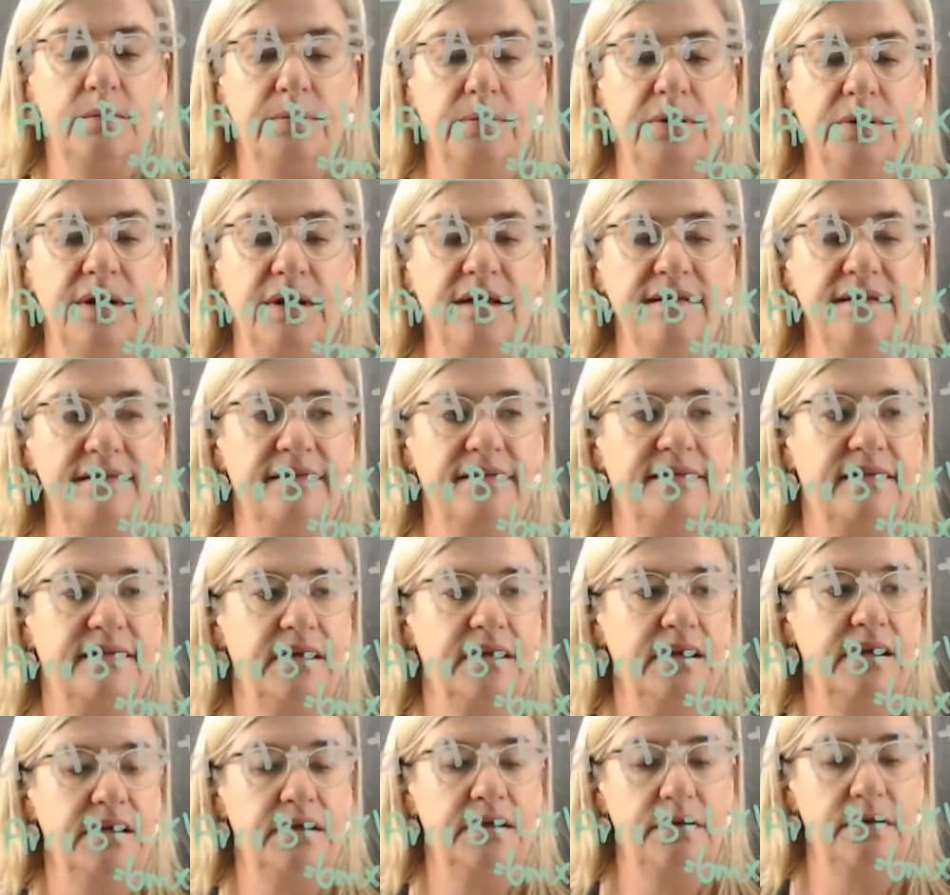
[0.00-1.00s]
plus
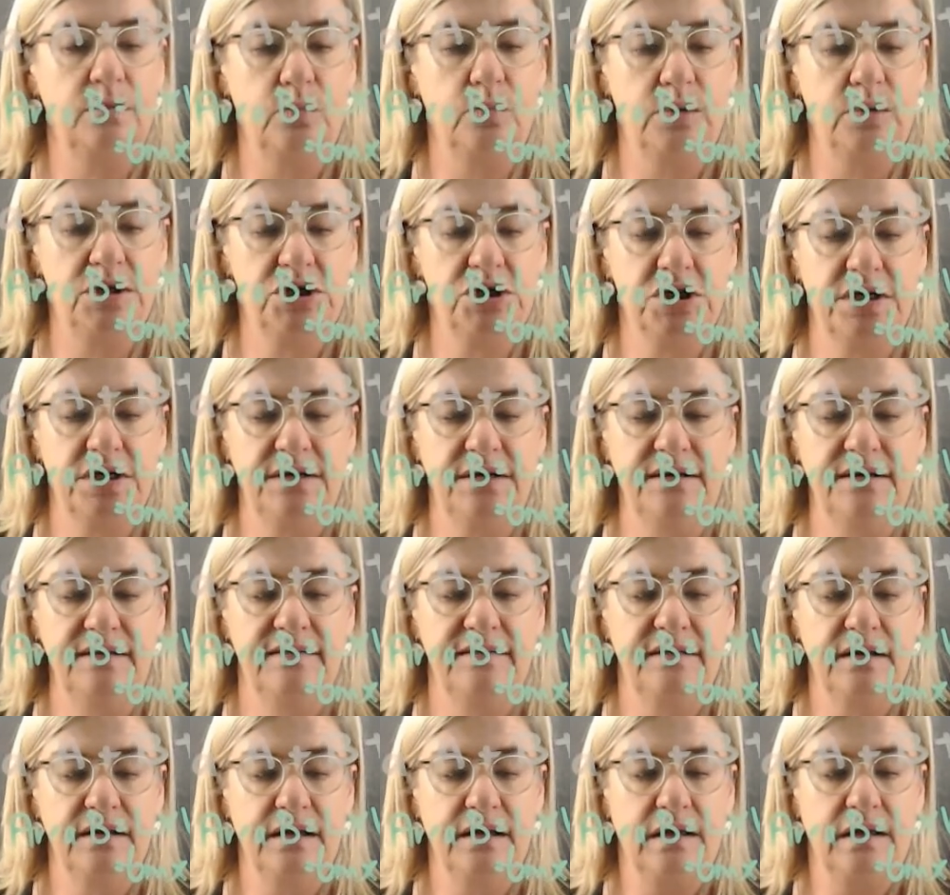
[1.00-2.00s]
C, which
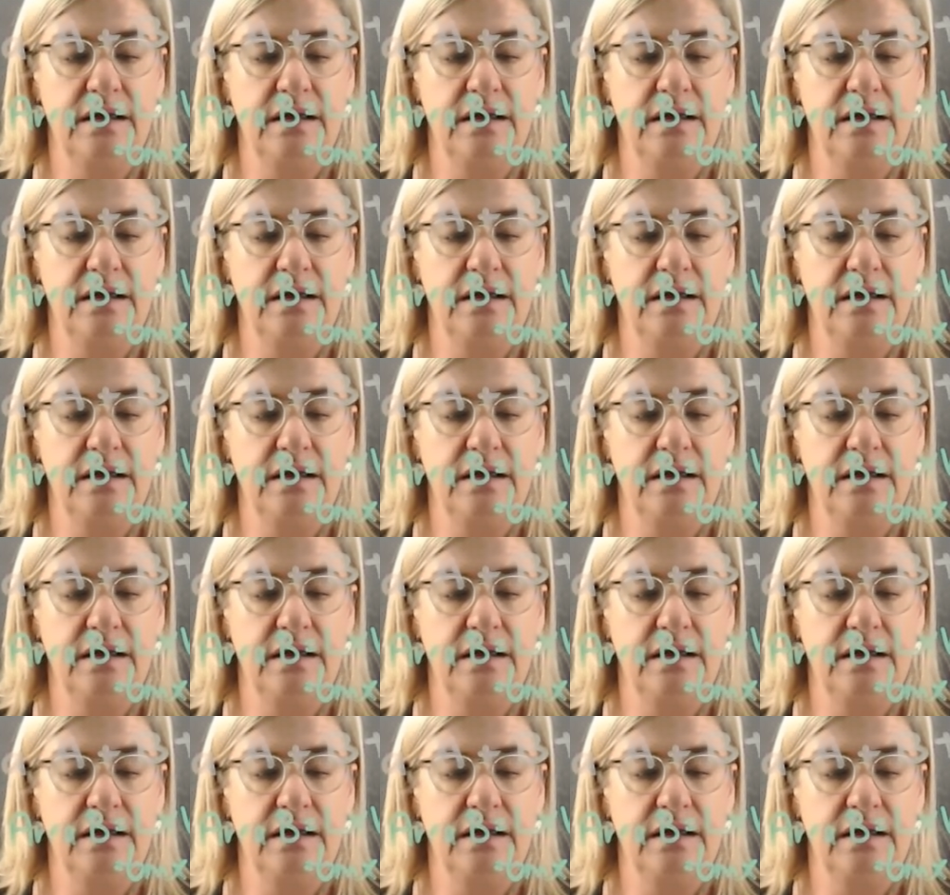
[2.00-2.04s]
is